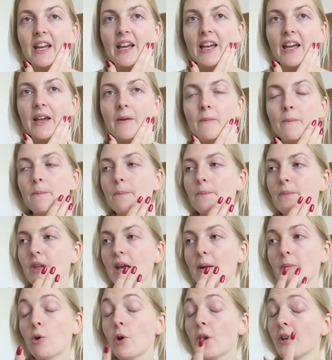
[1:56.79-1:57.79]

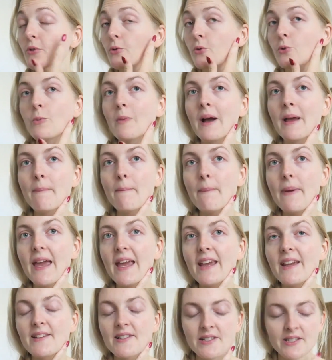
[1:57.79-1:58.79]
I'm going to do my
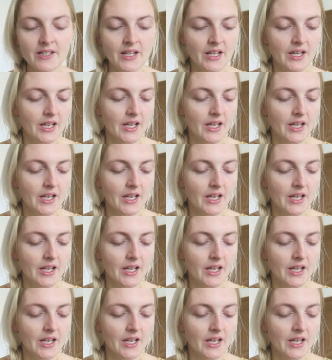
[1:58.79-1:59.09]
base